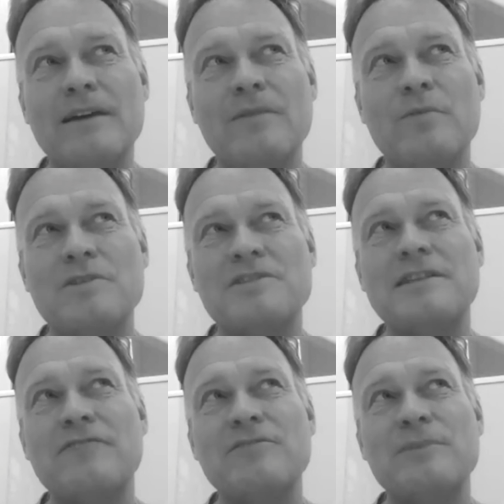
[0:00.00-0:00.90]
What's the
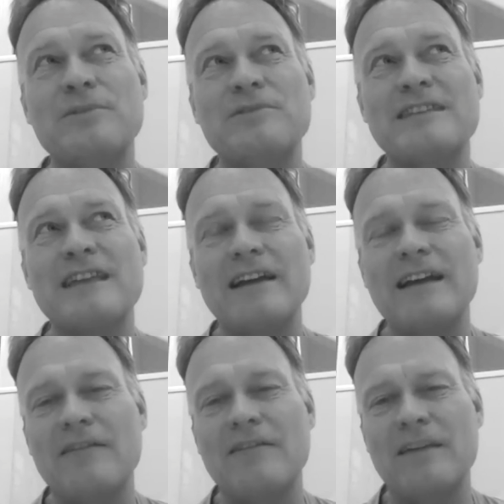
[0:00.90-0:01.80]
difference between
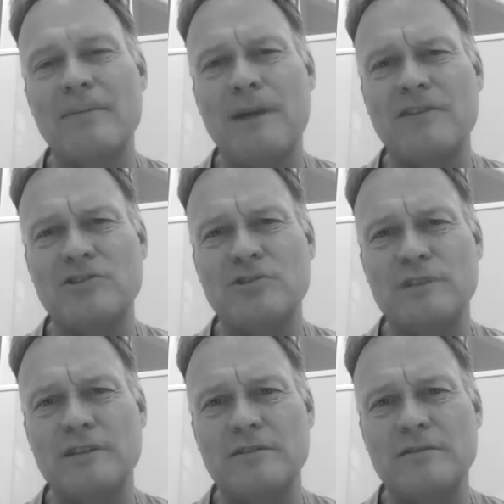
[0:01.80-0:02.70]
skydiving and parachuting?